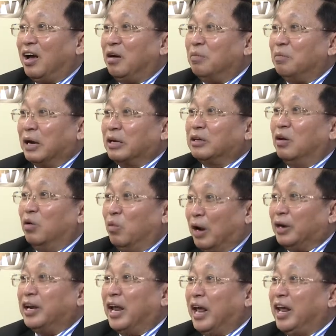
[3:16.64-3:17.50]
but
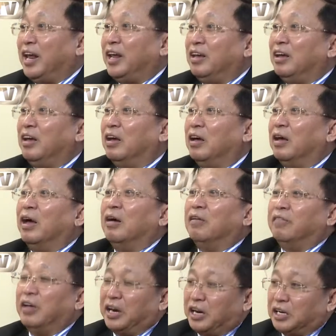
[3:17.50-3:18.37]
one day,
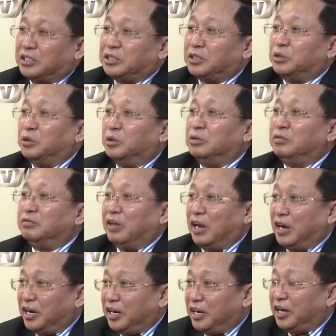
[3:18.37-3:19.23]
very soon,
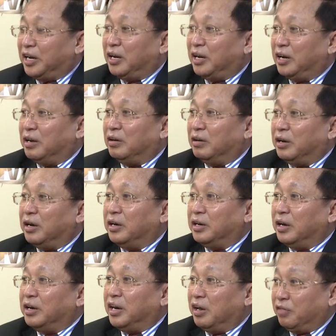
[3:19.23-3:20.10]
very near,
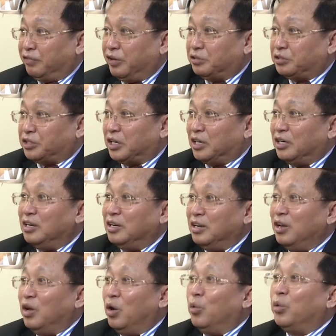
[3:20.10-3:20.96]
in the near future,
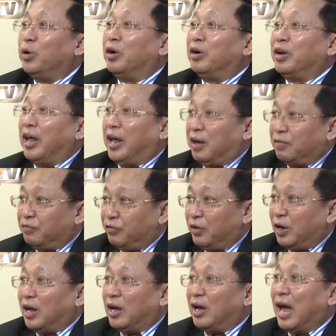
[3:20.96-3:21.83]
we're going to
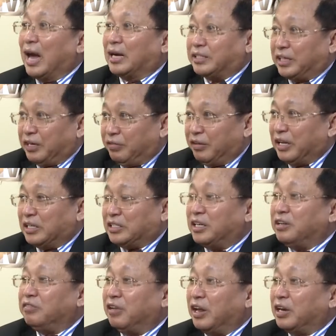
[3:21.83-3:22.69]
have
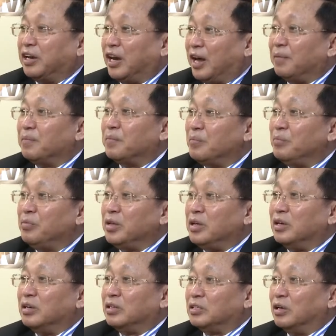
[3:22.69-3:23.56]
activities in Vietnam.
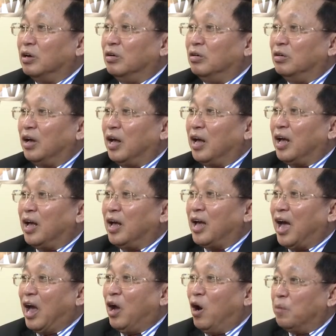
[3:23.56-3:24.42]
So
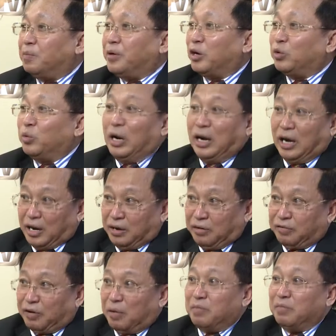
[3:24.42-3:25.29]
I hope that we
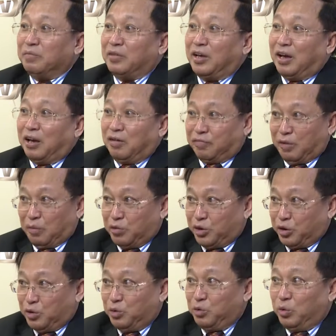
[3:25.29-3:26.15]
learn from
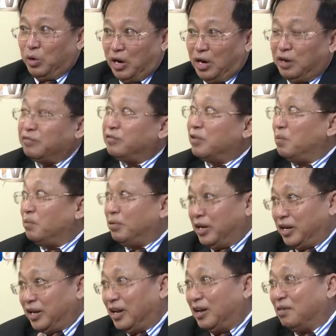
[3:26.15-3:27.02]
you, we learn from
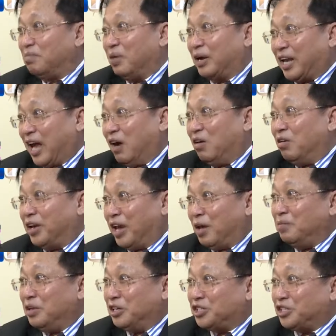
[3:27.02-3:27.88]
the Macau
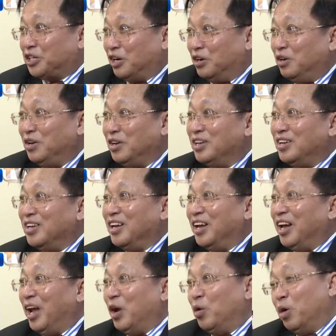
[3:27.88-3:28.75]
Gaming Show,
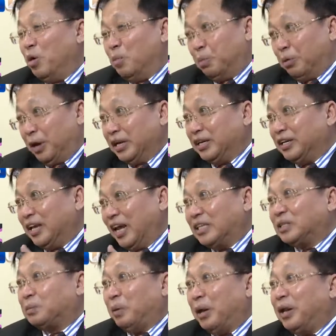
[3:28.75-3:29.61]
and we'll bring the
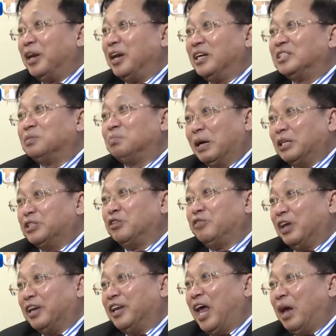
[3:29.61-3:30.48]
experience back to
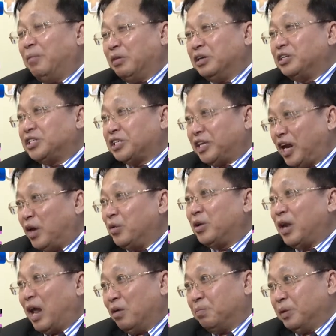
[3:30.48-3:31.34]
Vietnam and share
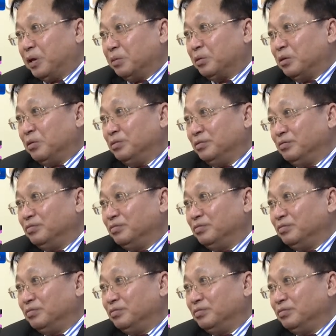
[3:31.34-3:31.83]
with our people.